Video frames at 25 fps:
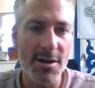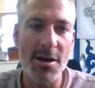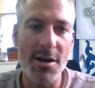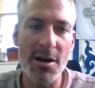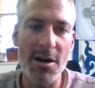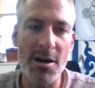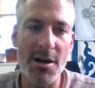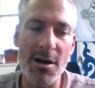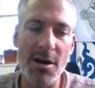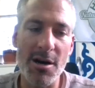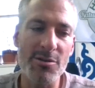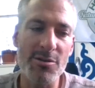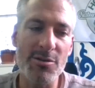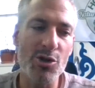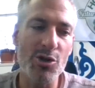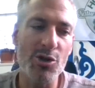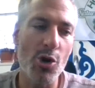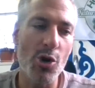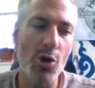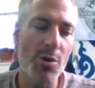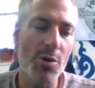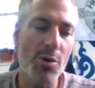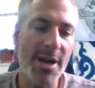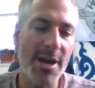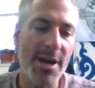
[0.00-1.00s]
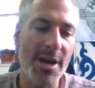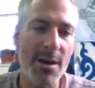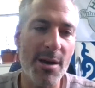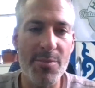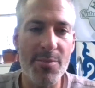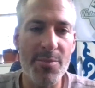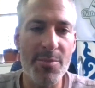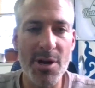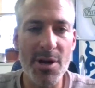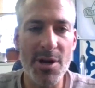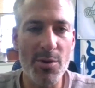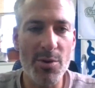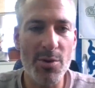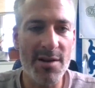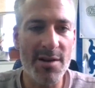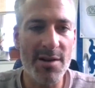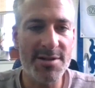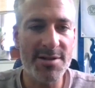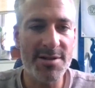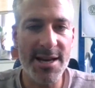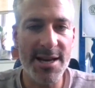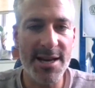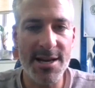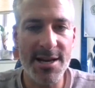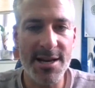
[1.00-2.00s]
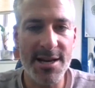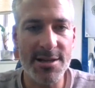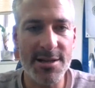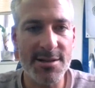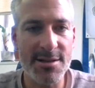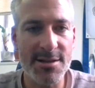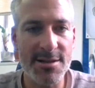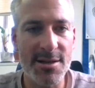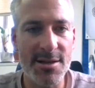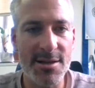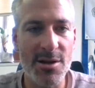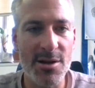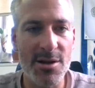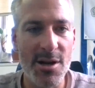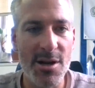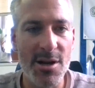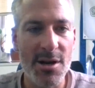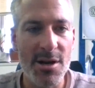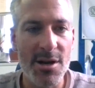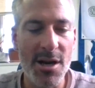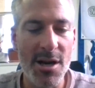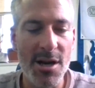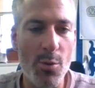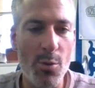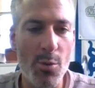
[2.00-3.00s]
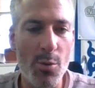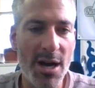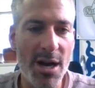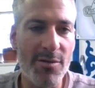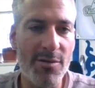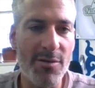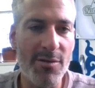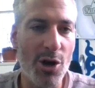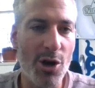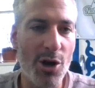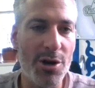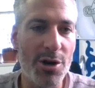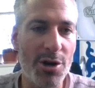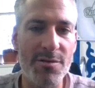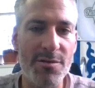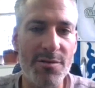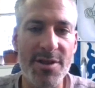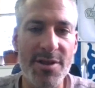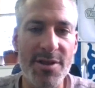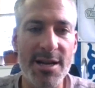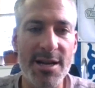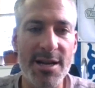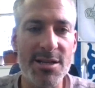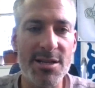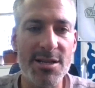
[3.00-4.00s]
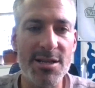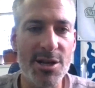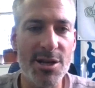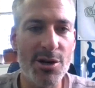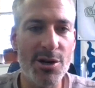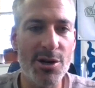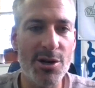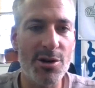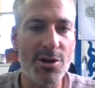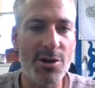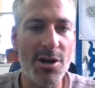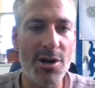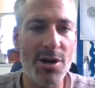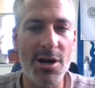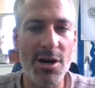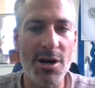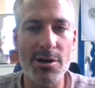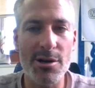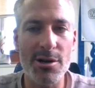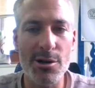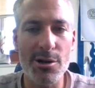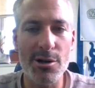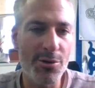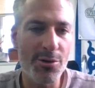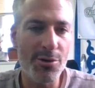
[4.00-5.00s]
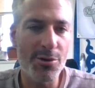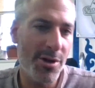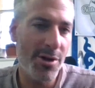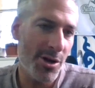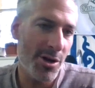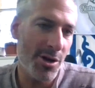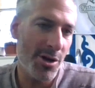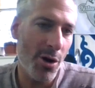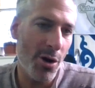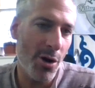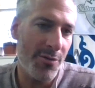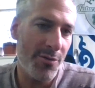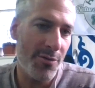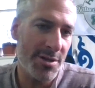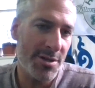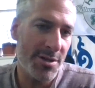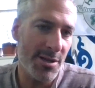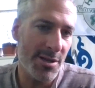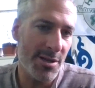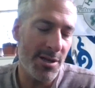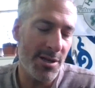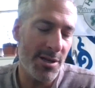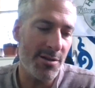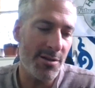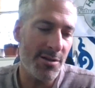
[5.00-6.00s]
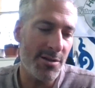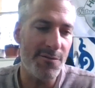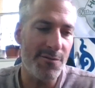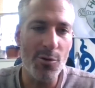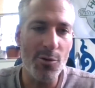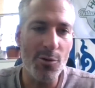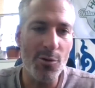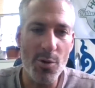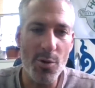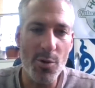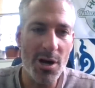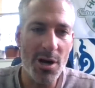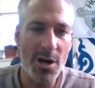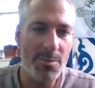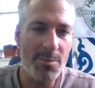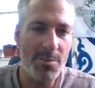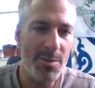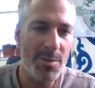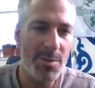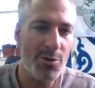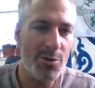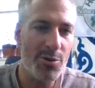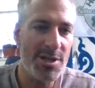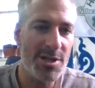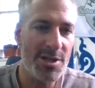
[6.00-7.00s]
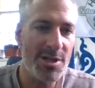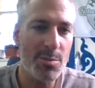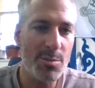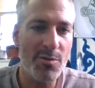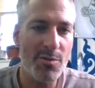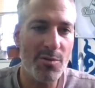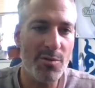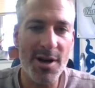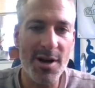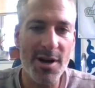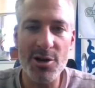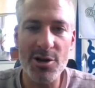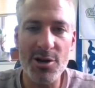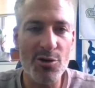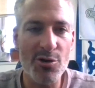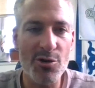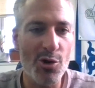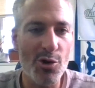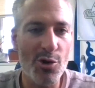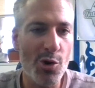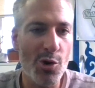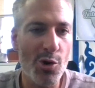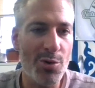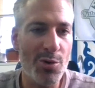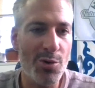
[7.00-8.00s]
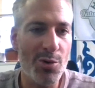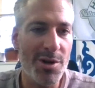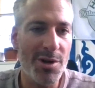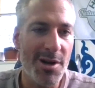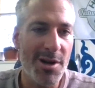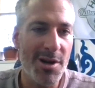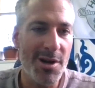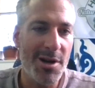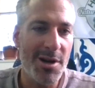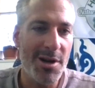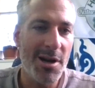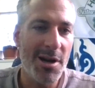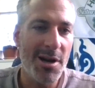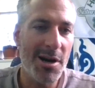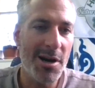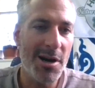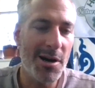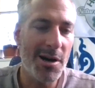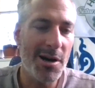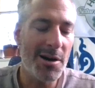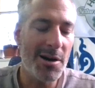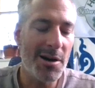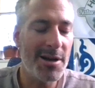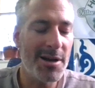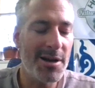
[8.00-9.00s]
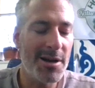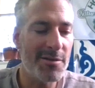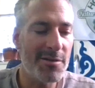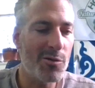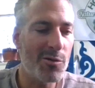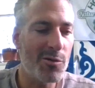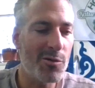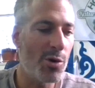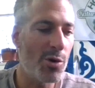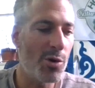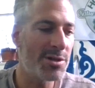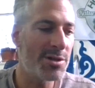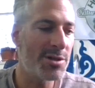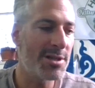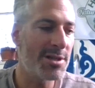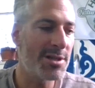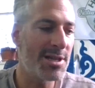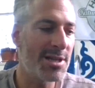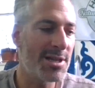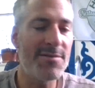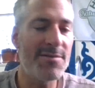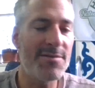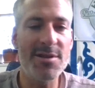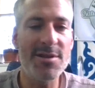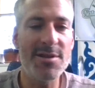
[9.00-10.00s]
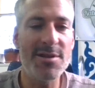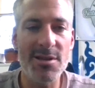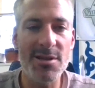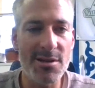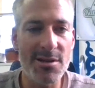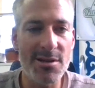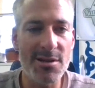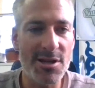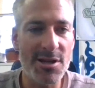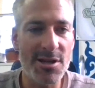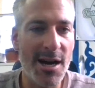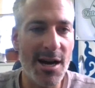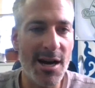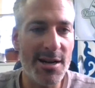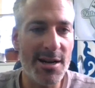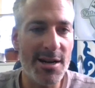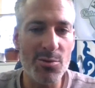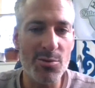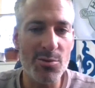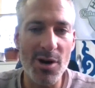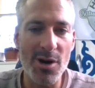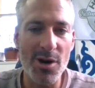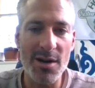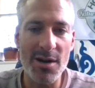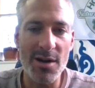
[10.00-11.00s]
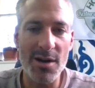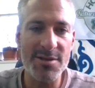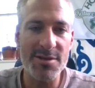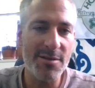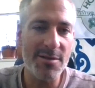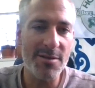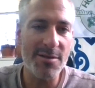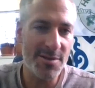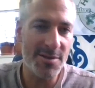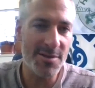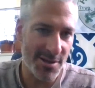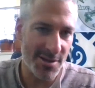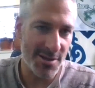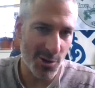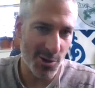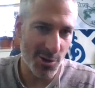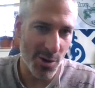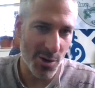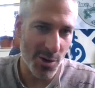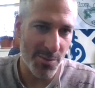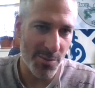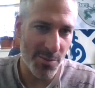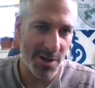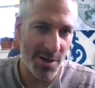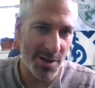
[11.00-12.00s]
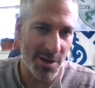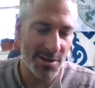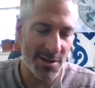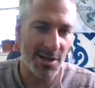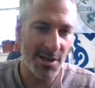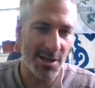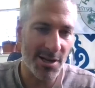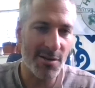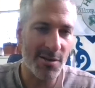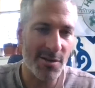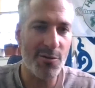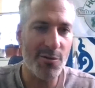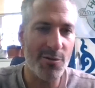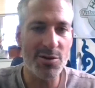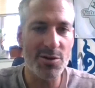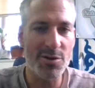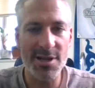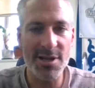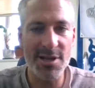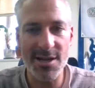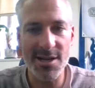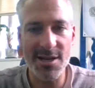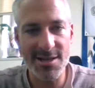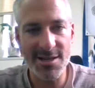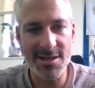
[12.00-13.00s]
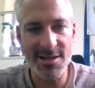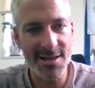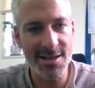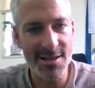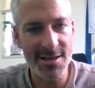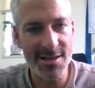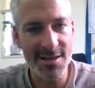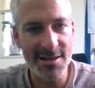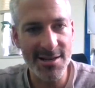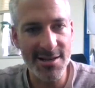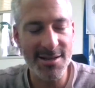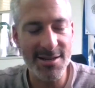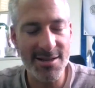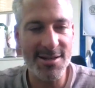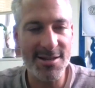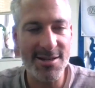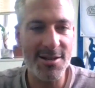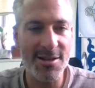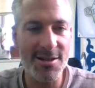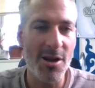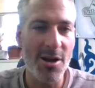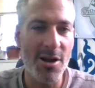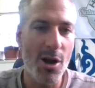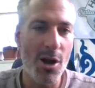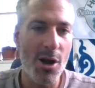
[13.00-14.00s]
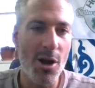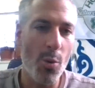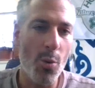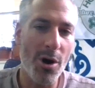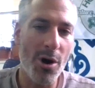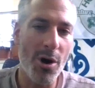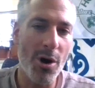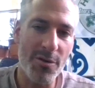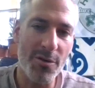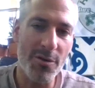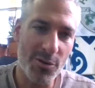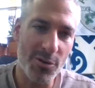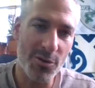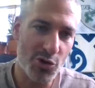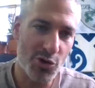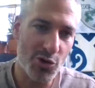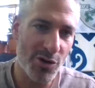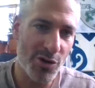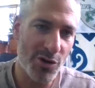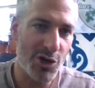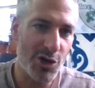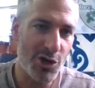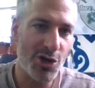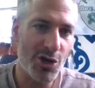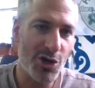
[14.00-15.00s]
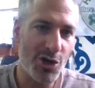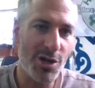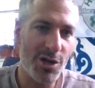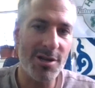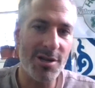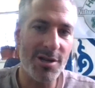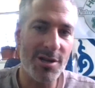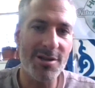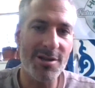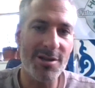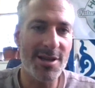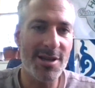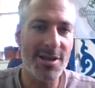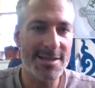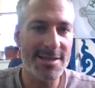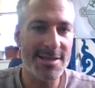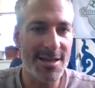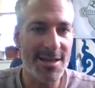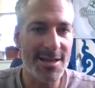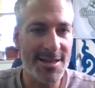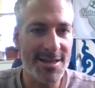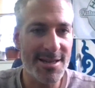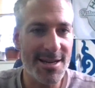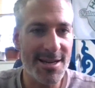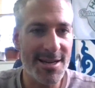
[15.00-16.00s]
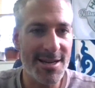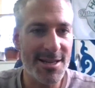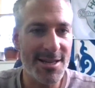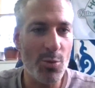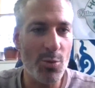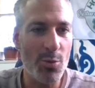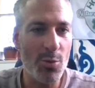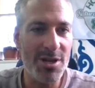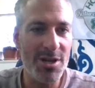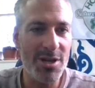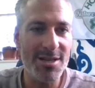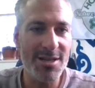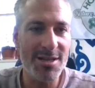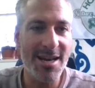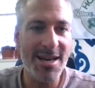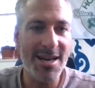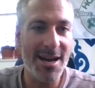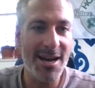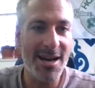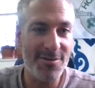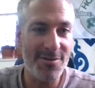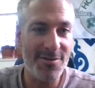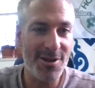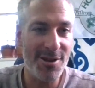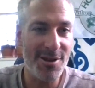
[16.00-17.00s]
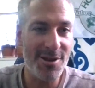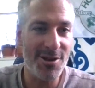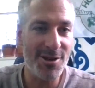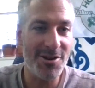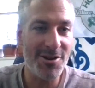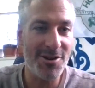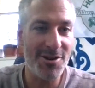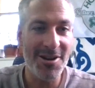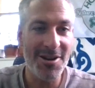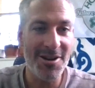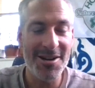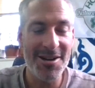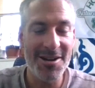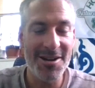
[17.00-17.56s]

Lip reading: To go camping, we have tents, and we have a lot of that gear. Clothing, obviously, and footwear, people need to provide on their own. And of course, the guides will have safety equipment like a first aid kit and water filtration and things like that we need to have here.